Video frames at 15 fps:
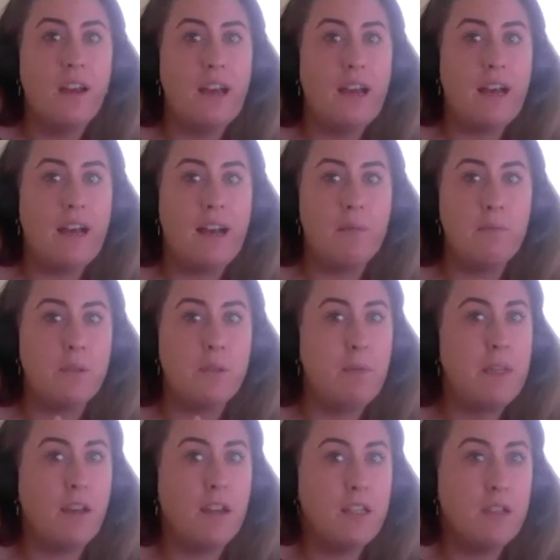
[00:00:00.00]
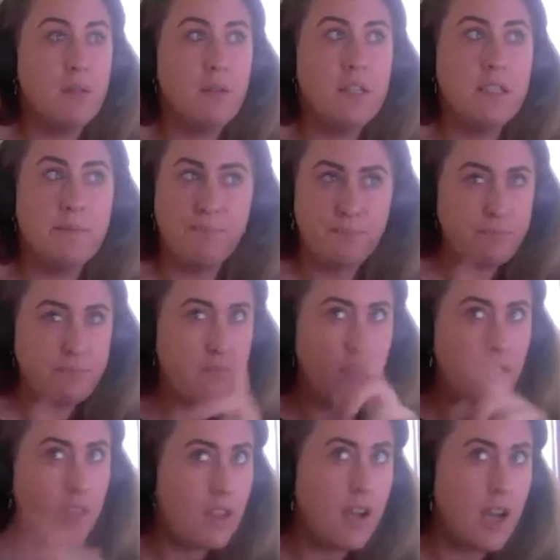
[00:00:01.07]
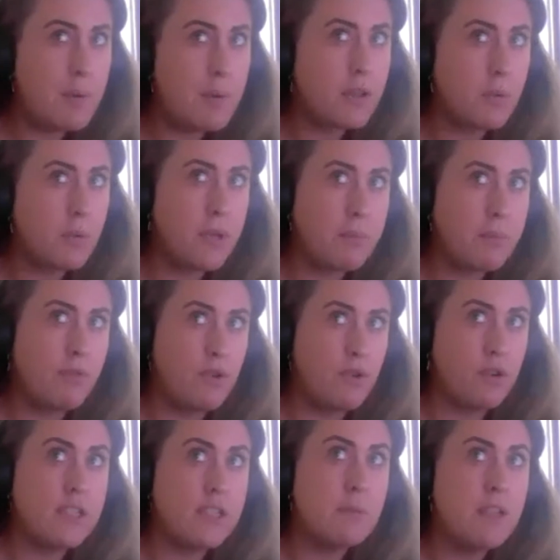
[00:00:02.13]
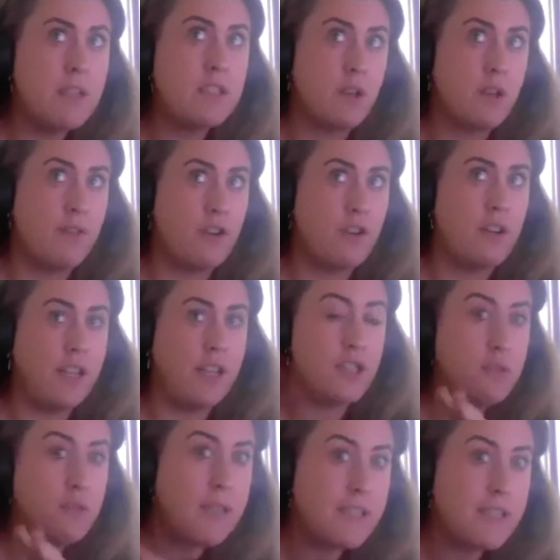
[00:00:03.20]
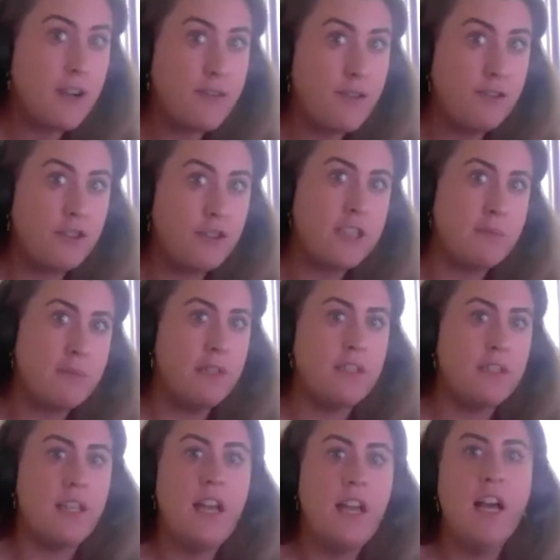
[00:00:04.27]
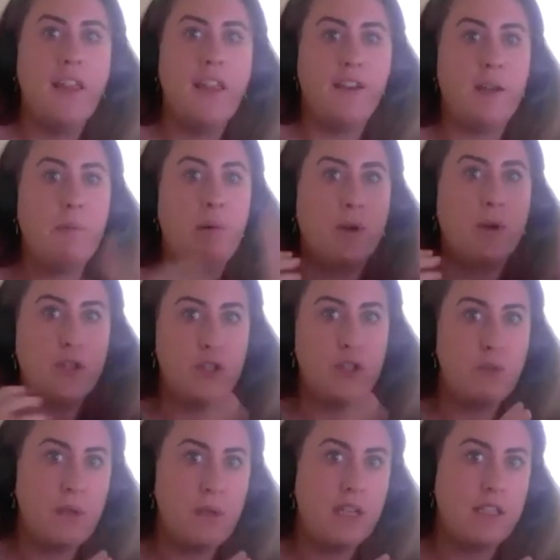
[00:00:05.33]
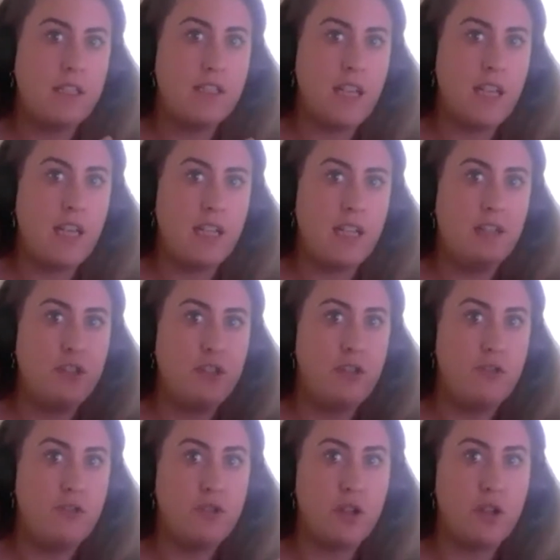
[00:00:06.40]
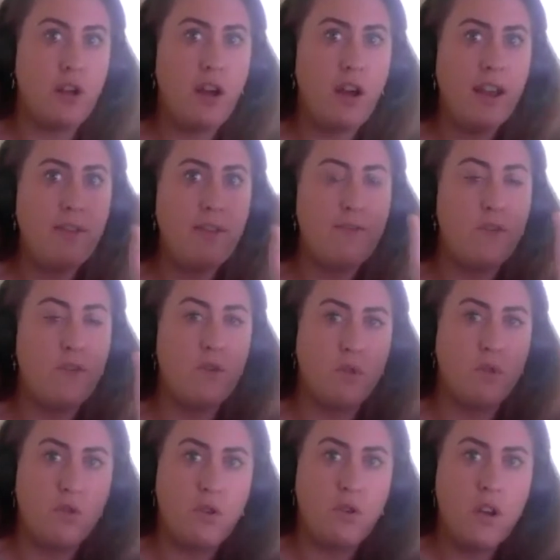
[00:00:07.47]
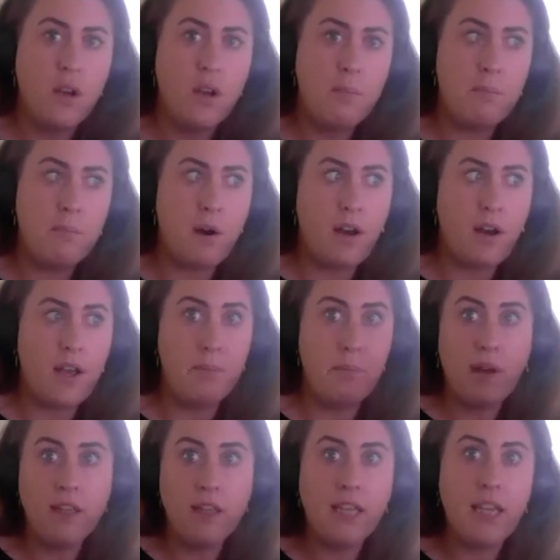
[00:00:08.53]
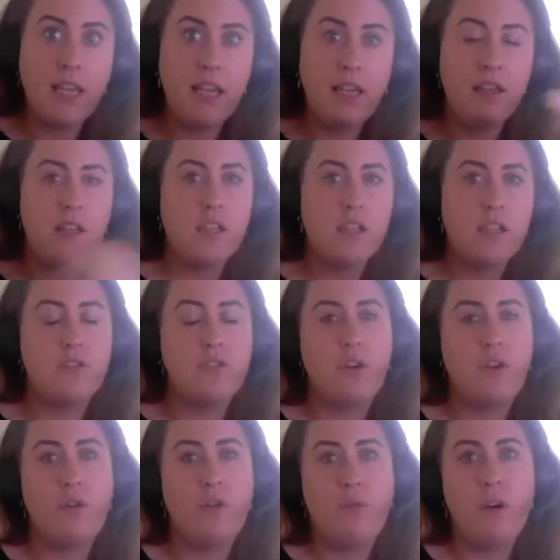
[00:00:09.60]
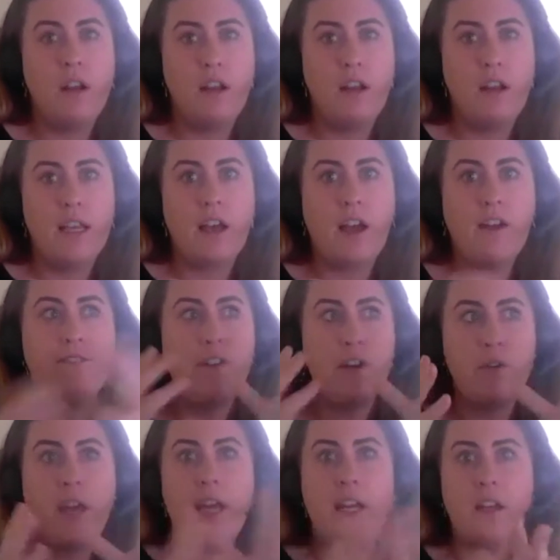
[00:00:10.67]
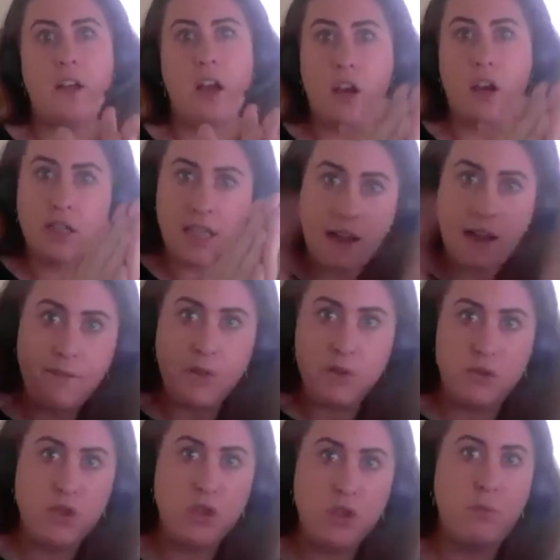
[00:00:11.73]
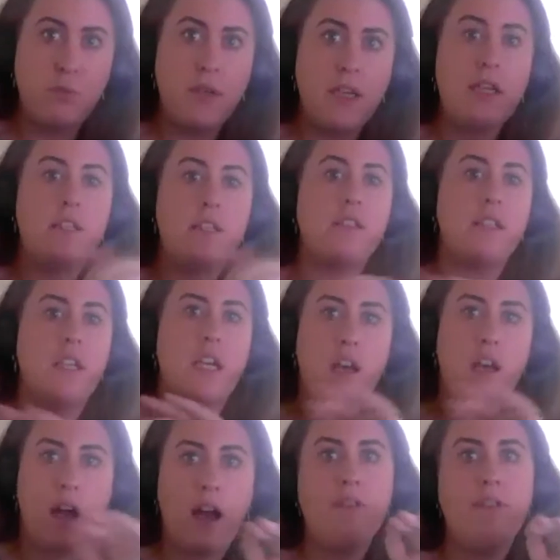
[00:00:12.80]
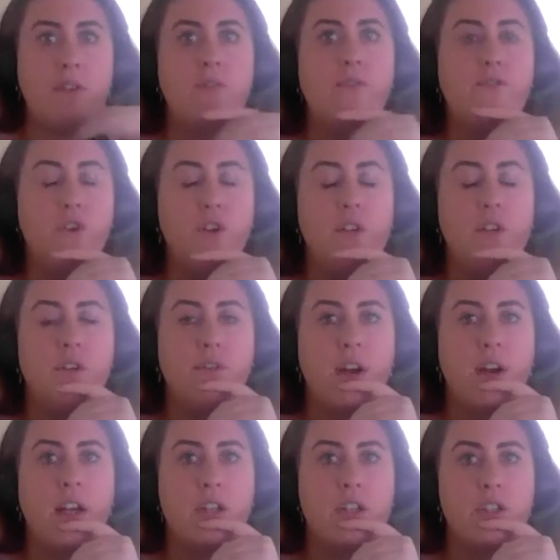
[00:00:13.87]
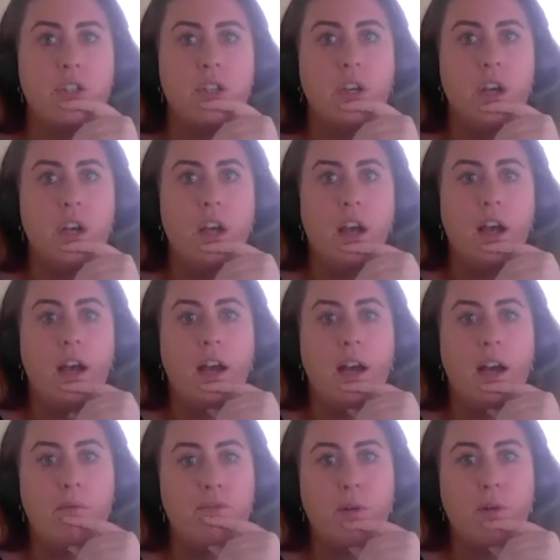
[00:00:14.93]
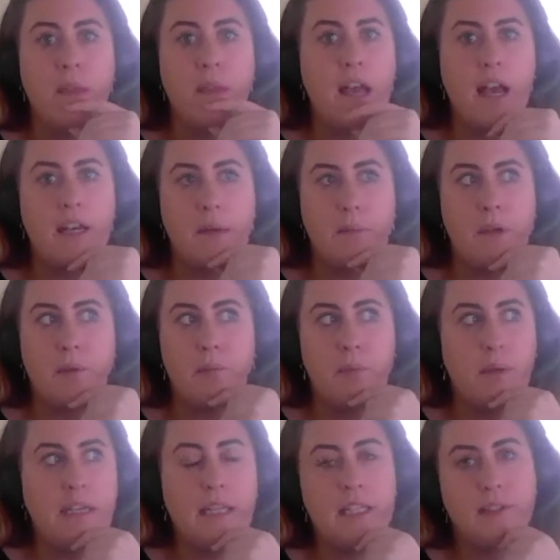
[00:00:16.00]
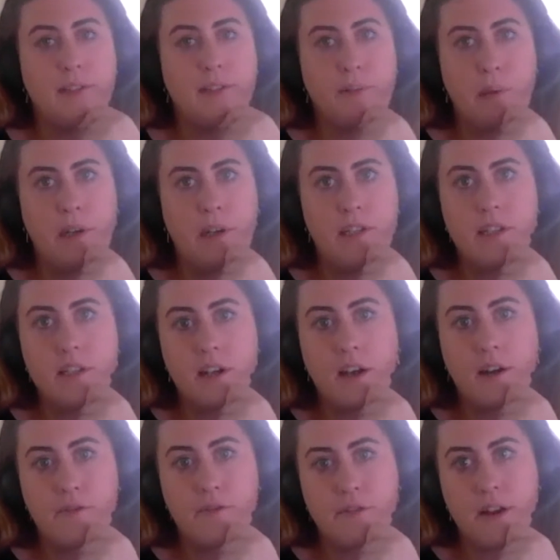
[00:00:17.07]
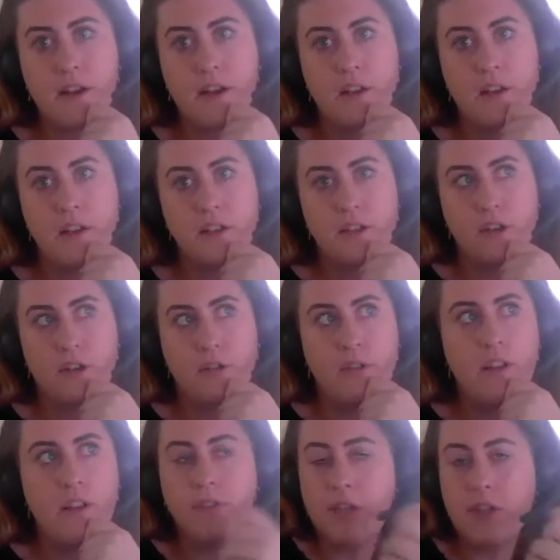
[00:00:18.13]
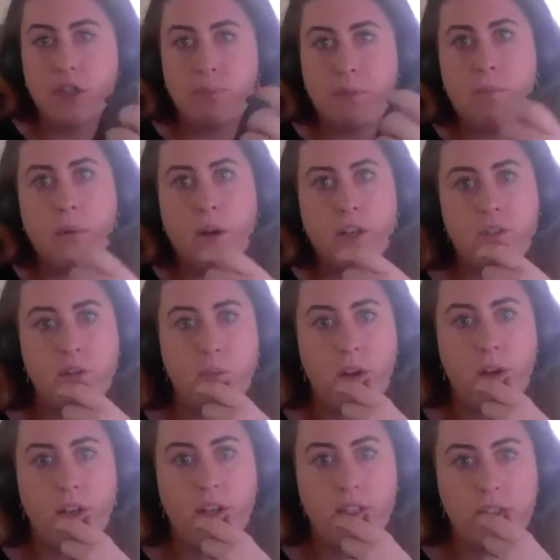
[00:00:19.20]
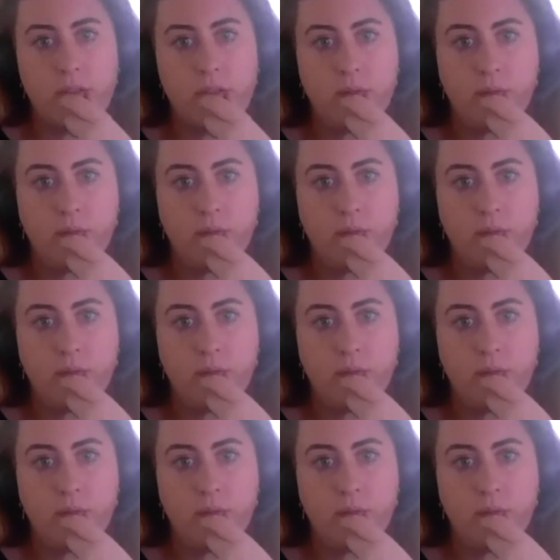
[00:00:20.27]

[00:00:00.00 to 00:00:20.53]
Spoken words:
Something I do is I book the week before Christmas. So I've got like 2 weeks off over Christmas. And then I book 2 weeks in June and July for my birthday. So like I feel then, because I have those 2 weeks, I feel fully refreshed from that. And I'm a completely different person after it. So they'd just be my tripwires.